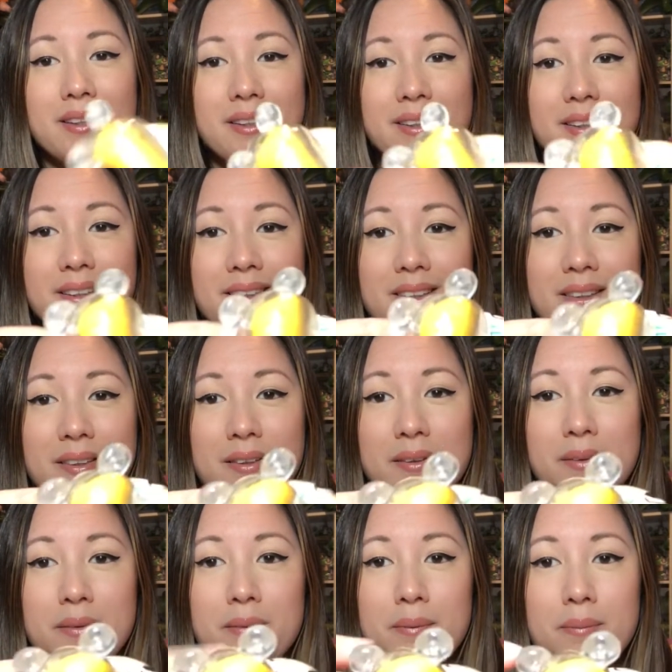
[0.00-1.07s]

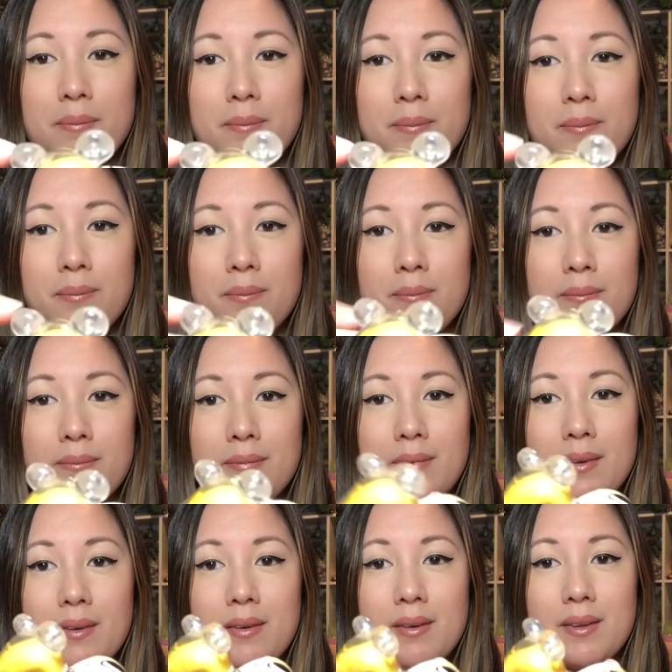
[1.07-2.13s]

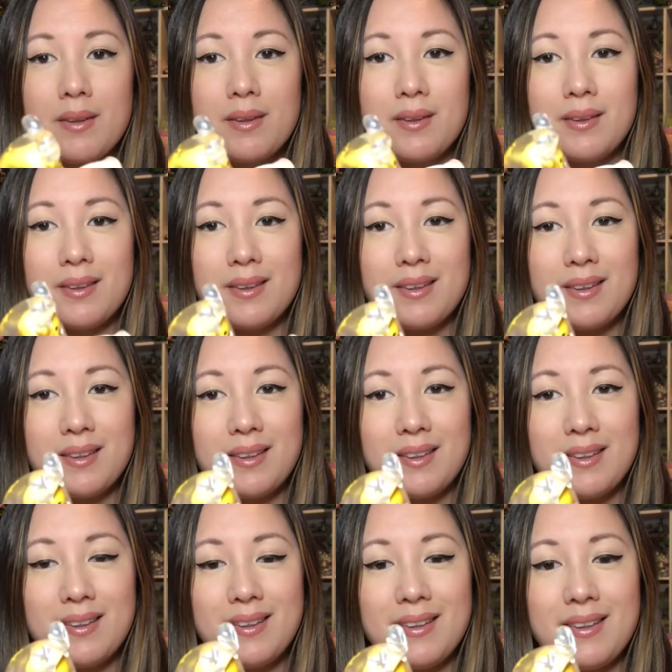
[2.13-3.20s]

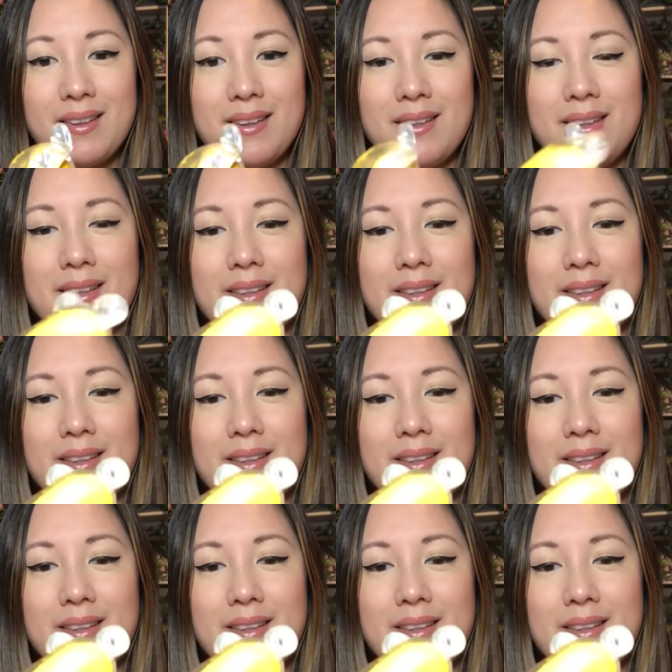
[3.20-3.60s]
Nobody speaks.